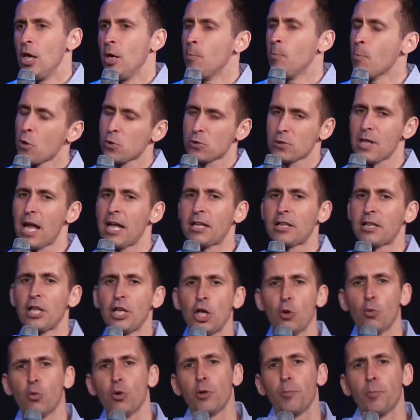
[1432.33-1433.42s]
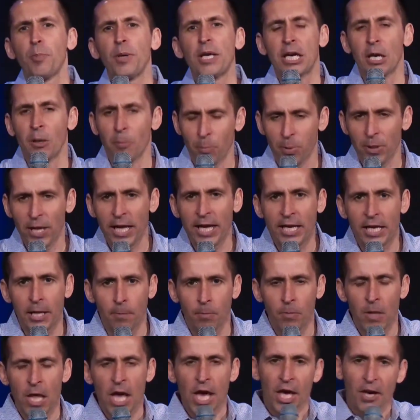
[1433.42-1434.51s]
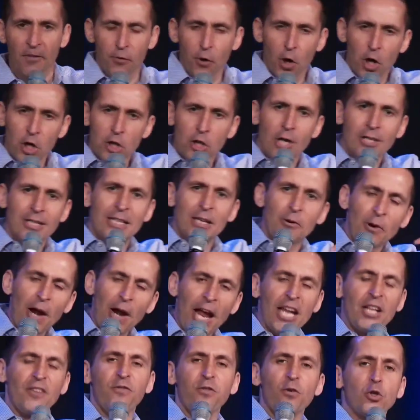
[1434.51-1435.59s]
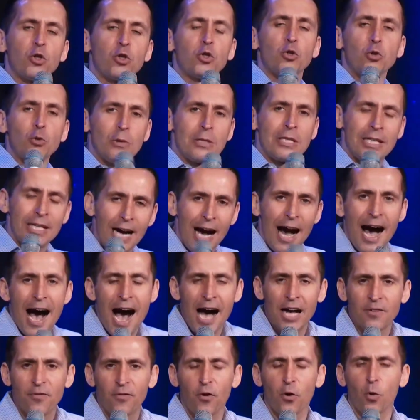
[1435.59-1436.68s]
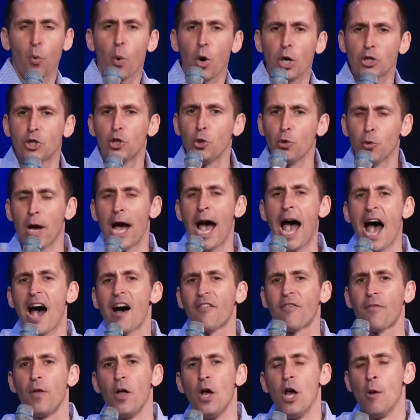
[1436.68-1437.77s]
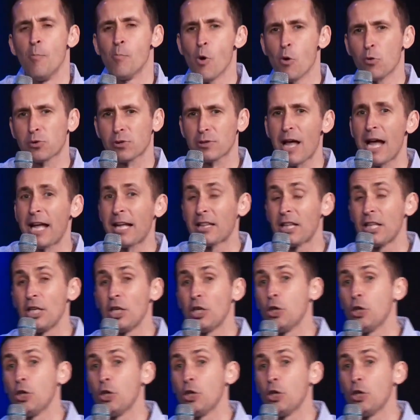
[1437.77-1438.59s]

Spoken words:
most likely you will be complaining. If you're not grateful to God for what you have, most likely